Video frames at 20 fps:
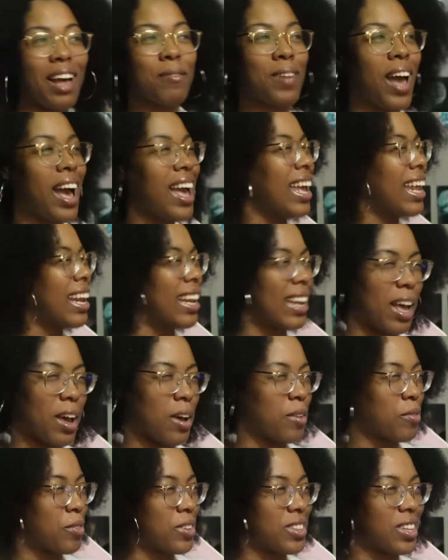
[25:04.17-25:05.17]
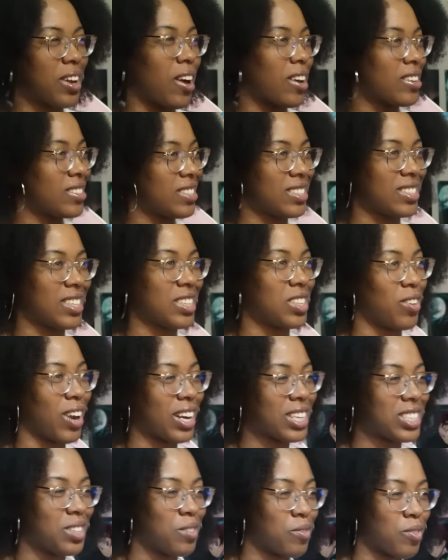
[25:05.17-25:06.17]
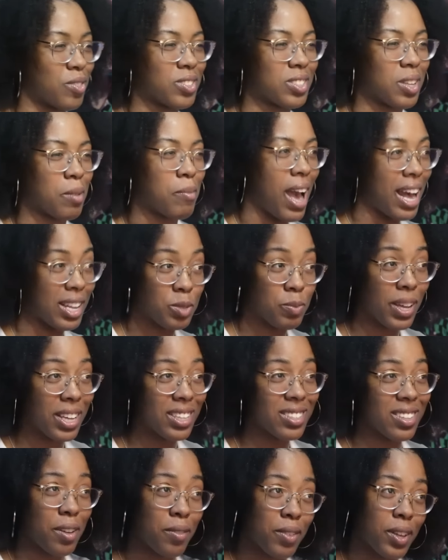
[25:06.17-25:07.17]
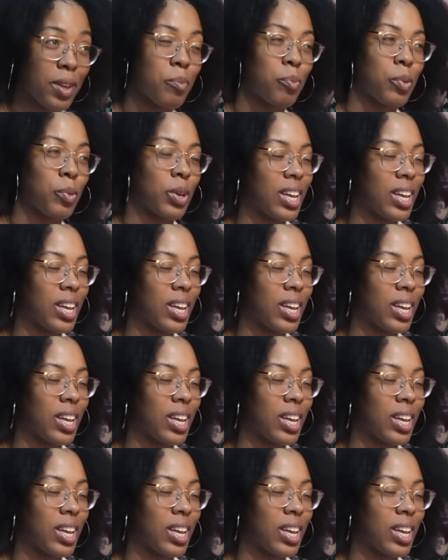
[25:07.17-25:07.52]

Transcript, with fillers: I'm not in love with their artistic direction for some aspects of it,